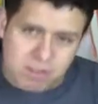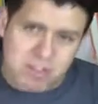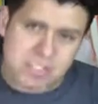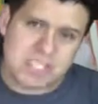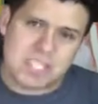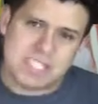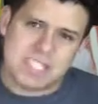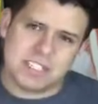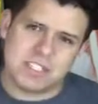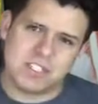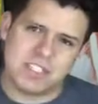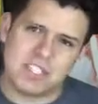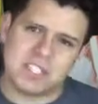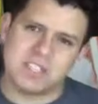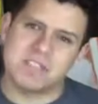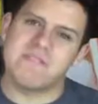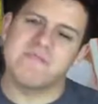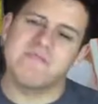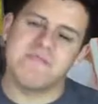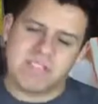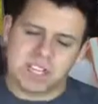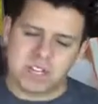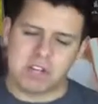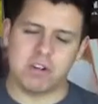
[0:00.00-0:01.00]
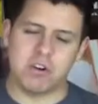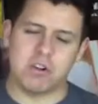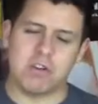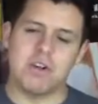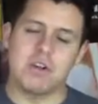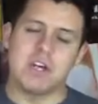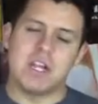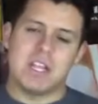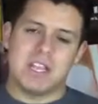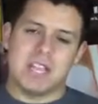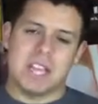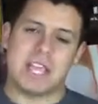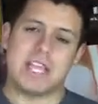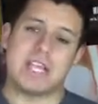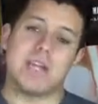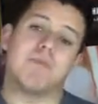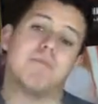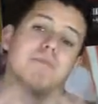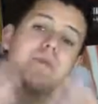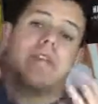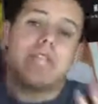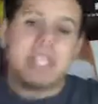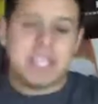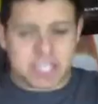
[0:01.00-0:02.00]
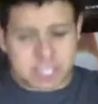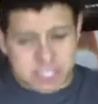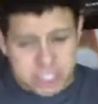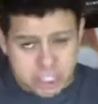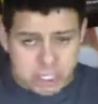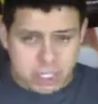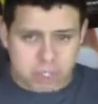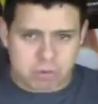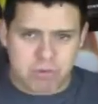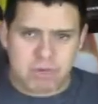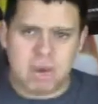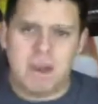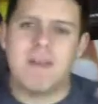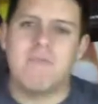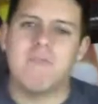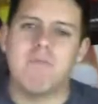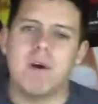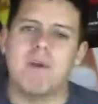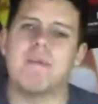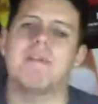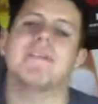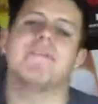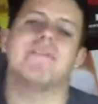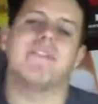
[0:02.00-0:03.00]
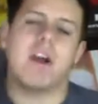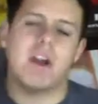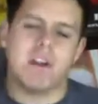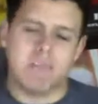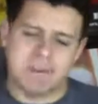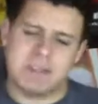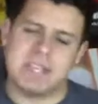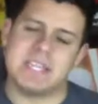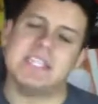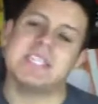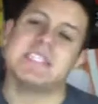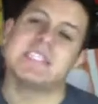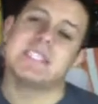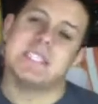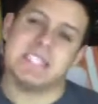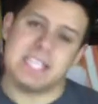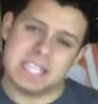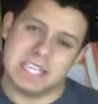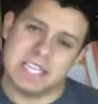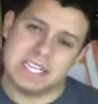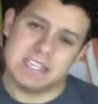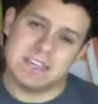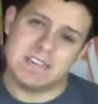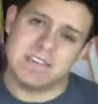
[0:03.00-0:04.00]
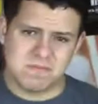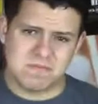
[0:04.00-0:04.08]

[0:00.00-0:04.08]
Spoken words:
It doesn't just feel like a reissue of what we've already seen.